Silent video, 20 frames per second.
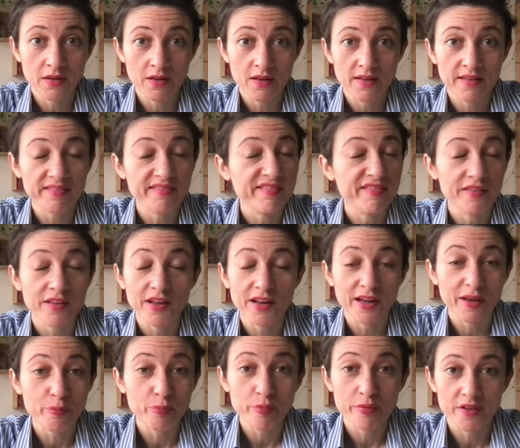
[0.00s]
It's not
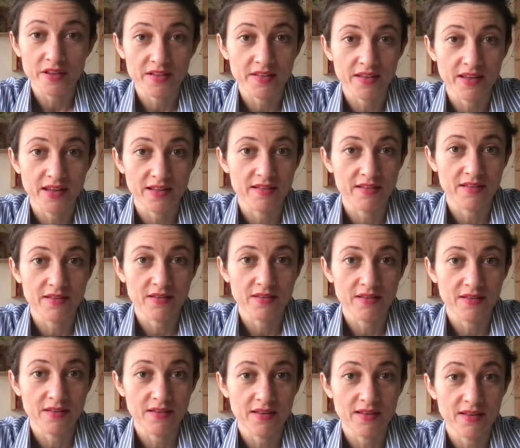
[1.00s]
happened yet.
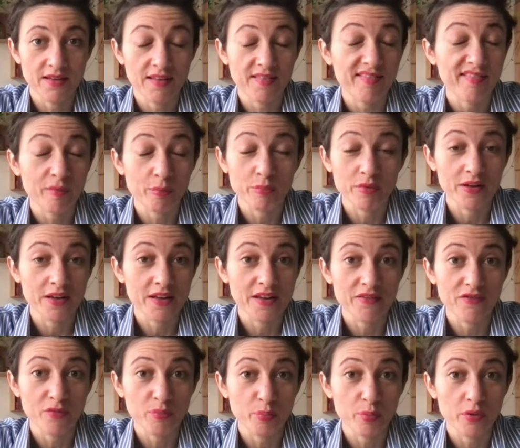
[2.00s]
It's
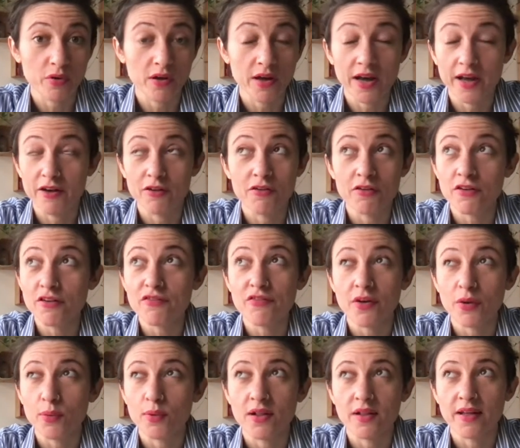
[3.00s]
unbelievable. I don't know if I
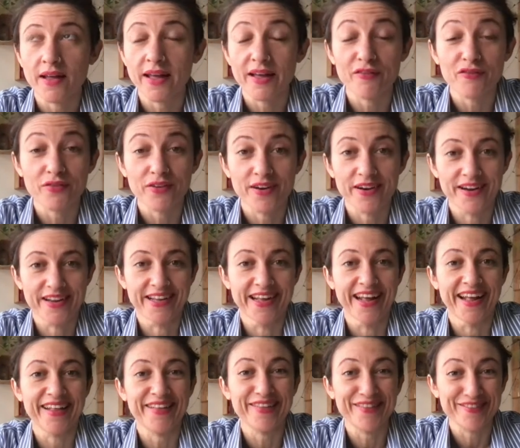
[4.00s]
will ever
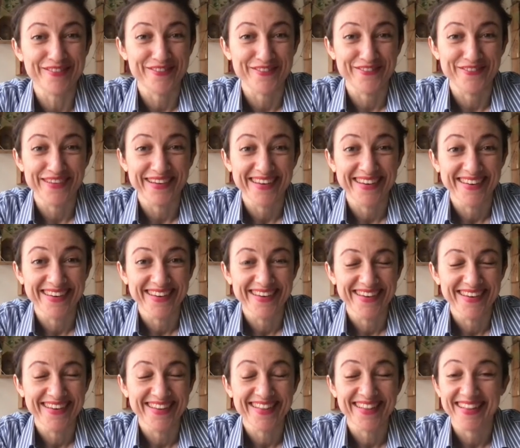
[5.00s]
get to wear
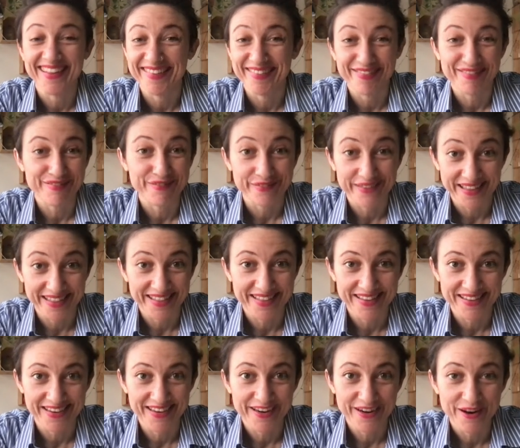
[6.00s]
that
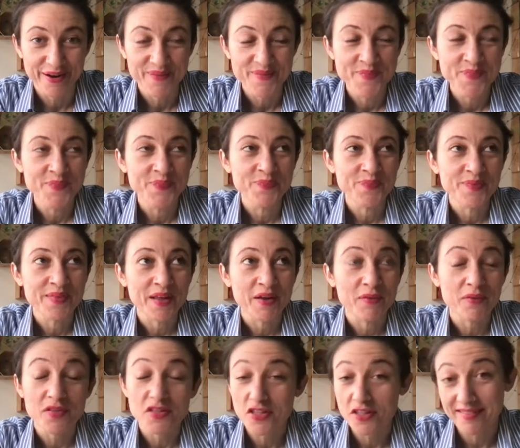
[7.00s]
sweater,
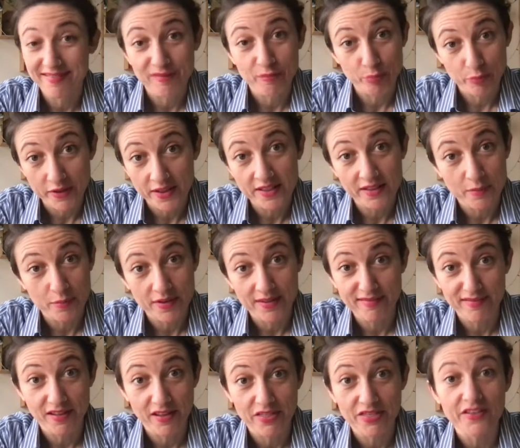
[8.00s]
which is a pity because
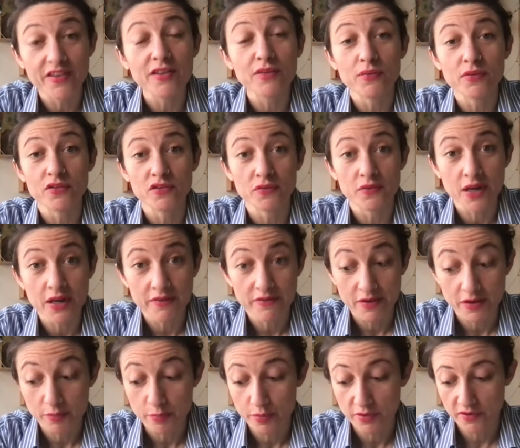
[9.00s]
I thought was very, very
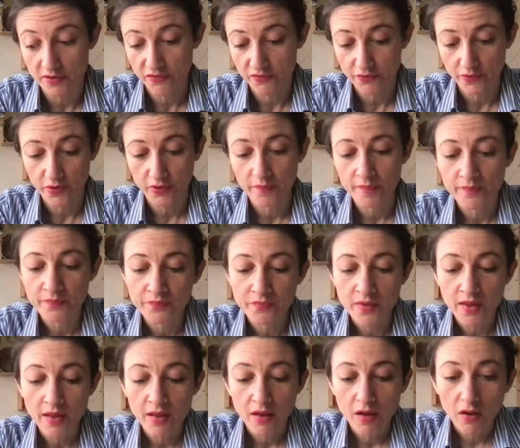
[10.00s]
beautiful.
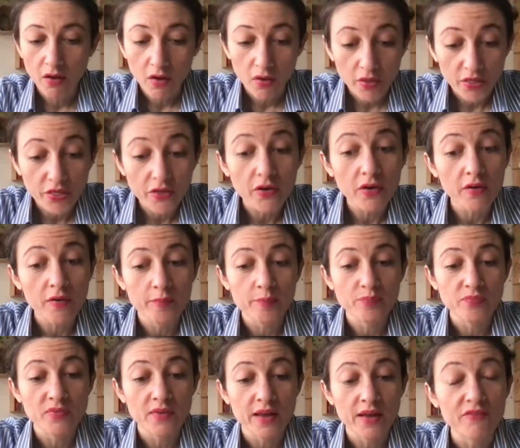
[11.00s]
Although
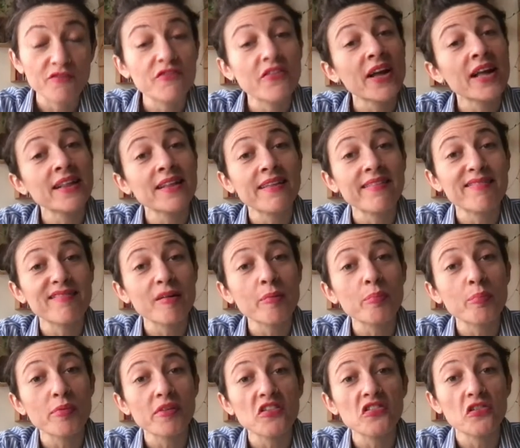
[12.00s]
I'm finding some
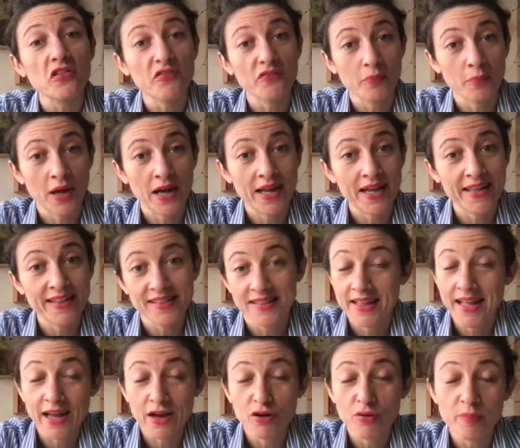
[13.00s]
peace of mind
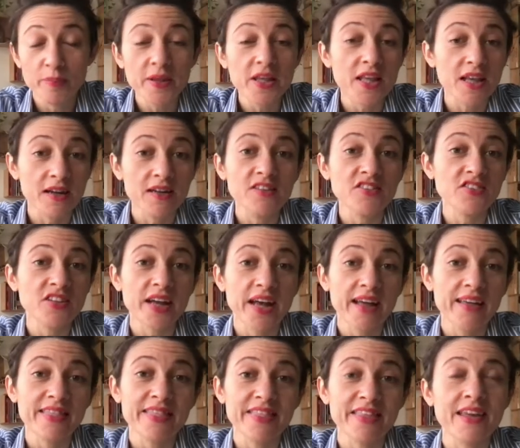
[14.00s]
now because
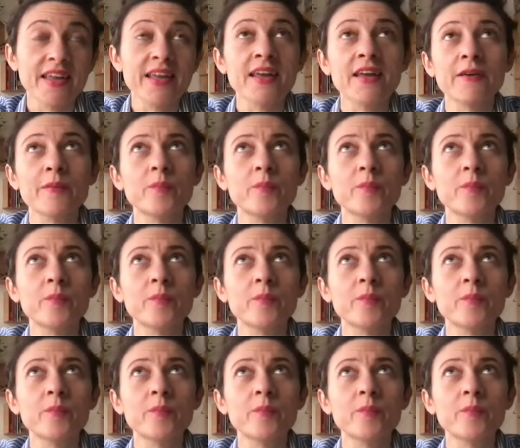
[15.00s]
I think